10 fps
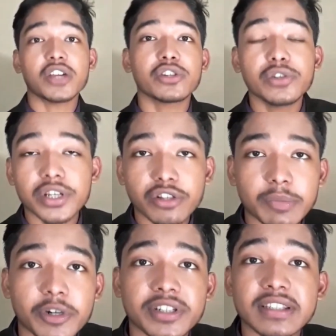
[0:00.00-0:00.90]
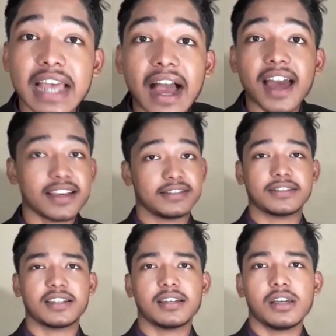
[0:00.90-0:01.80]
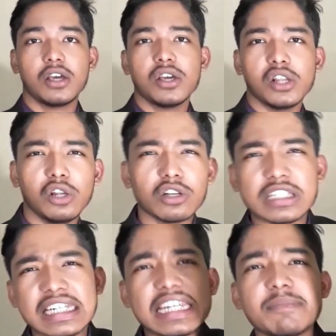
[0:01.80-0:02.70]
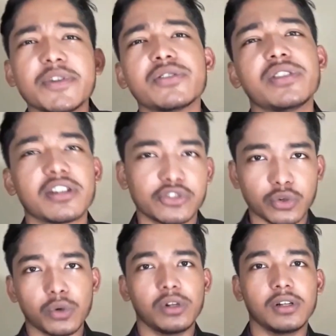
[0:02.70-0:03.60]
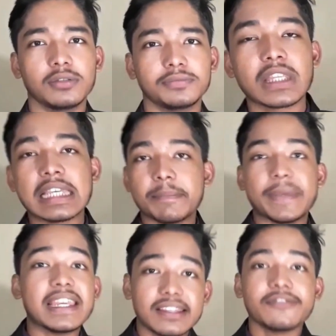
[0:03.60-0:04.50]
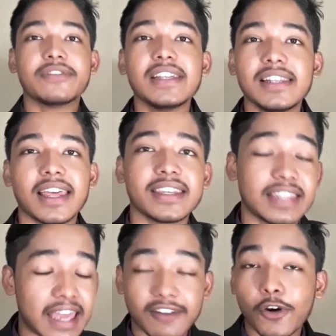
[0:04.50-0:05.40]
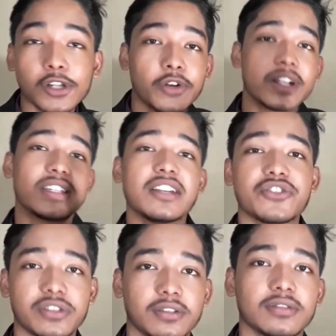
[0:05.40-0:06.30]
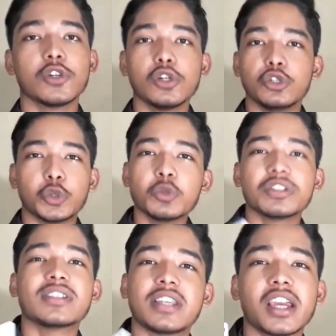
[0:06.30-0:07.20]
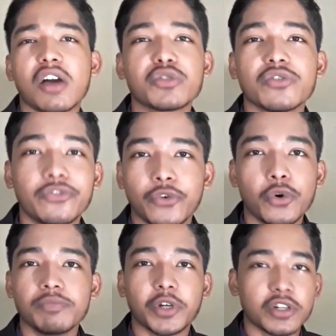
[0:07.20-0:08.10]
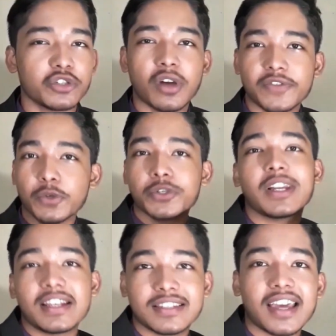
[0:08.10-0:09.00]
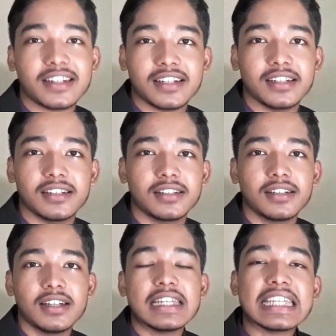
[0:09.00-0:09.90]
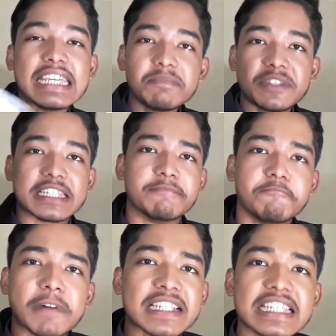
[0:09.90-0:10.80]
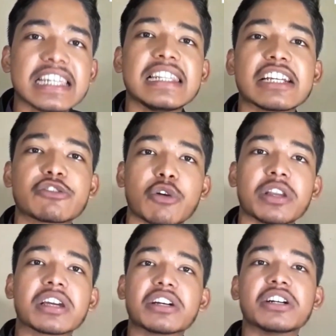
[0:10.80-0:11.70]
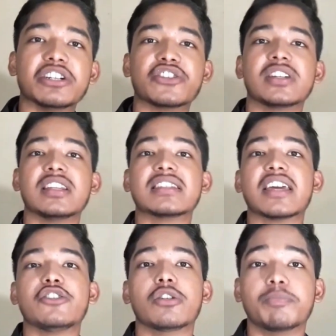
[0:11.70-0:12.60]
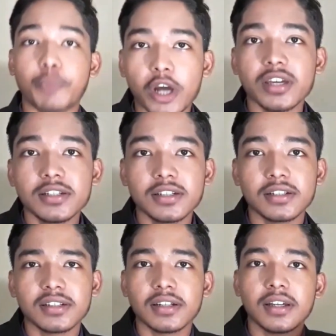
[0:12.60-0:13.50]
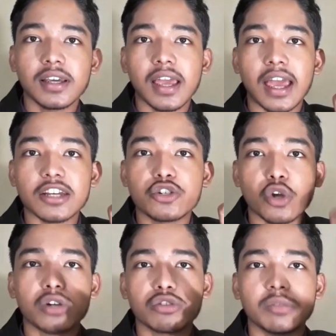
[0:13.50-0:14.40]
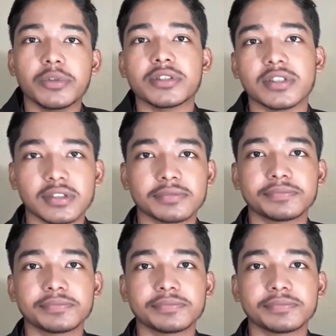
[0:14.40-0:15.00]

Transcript: got to look into the person's eyes. Look deep into their soul. Make them feel like they have all your attention. Don't just take out your phone because you have social anxiety. Keep this buzzing electronic urchin inside your pocket and talk to the person.